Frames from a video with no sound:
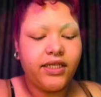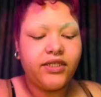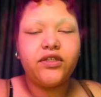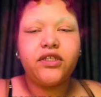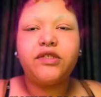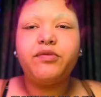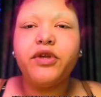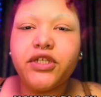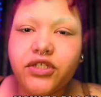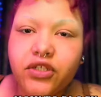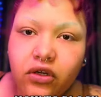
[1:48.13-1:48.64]
so
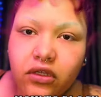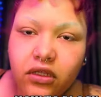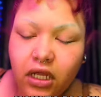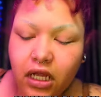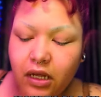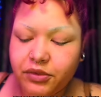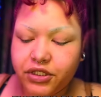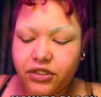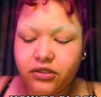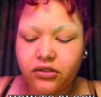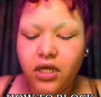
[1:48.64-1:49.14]
this part is totally
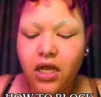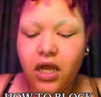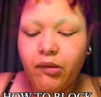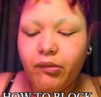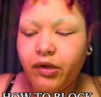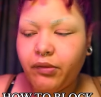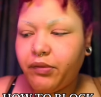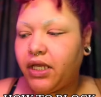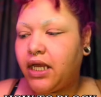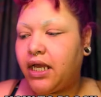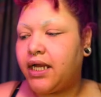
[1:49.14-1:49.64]
optional,
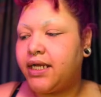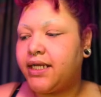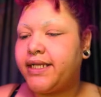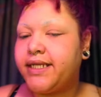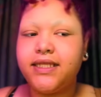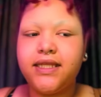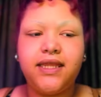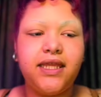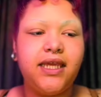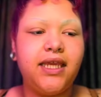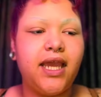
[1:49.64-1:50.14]
but because
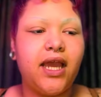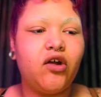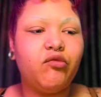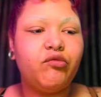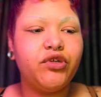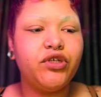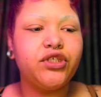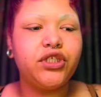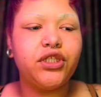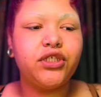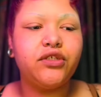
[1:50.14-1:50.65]
the
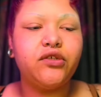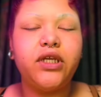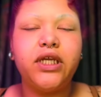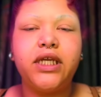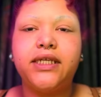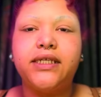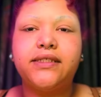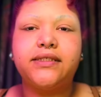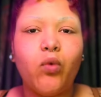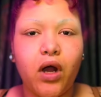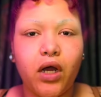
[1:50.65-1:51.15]
Elmer's glue
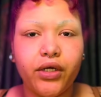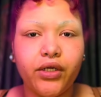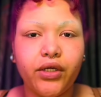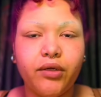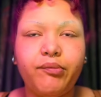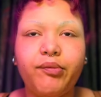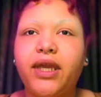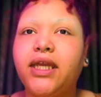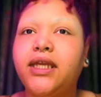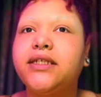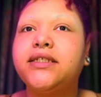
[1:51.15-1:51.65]
is
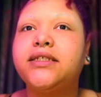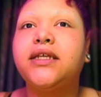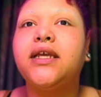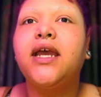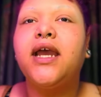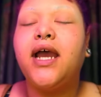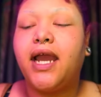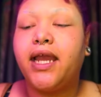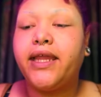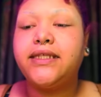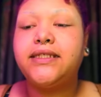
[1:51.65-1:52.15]
water-based,
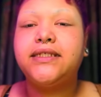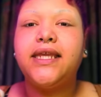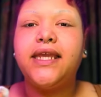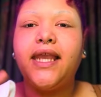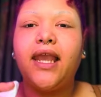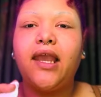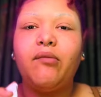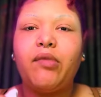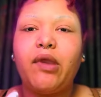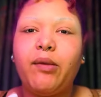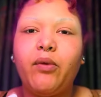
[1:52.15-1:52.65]
I like to take
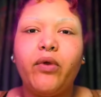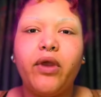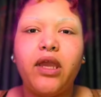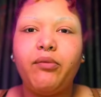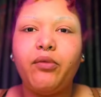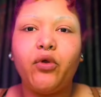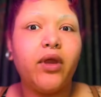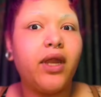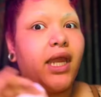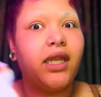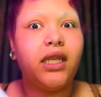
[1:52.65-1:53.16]
a baby wipe
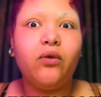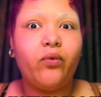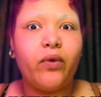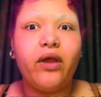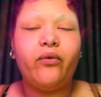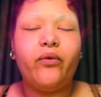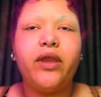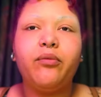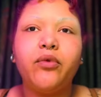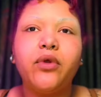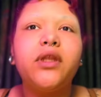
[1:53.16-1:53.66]
or any wet
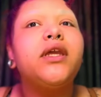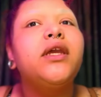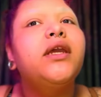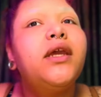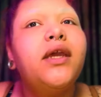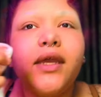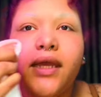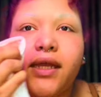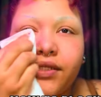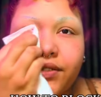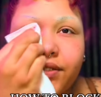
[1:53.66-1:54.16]
wipe really
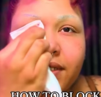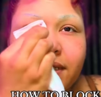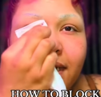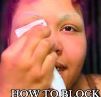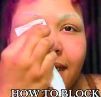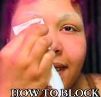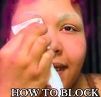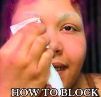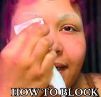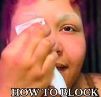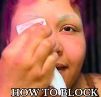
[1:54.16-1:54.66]
and just
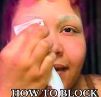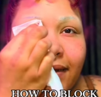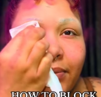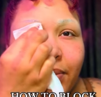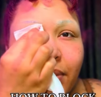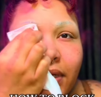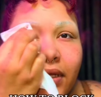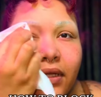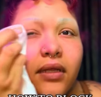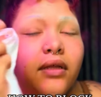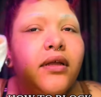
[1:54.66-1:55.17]
clean up
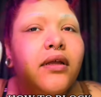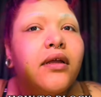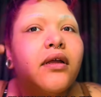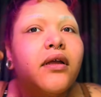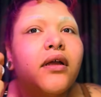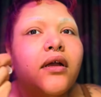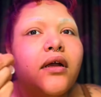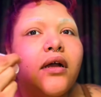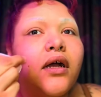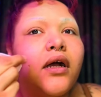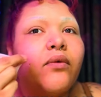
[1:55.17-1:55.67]

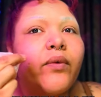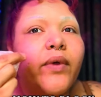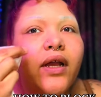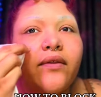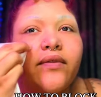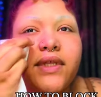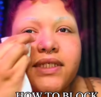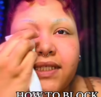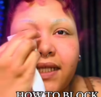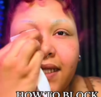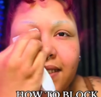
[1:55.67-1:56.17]
around
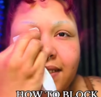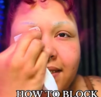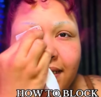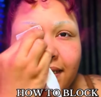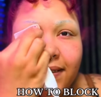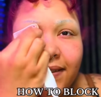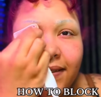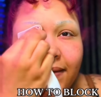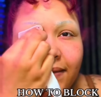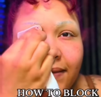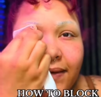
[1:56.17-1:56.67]
the sides
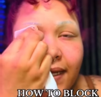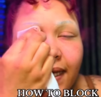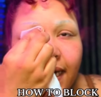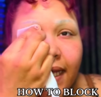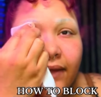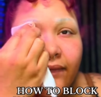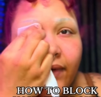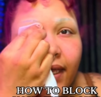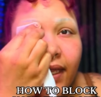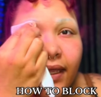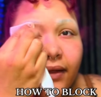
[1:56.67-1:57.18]
that don't
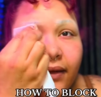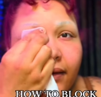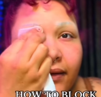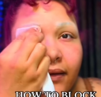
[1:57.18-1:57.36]
have hair.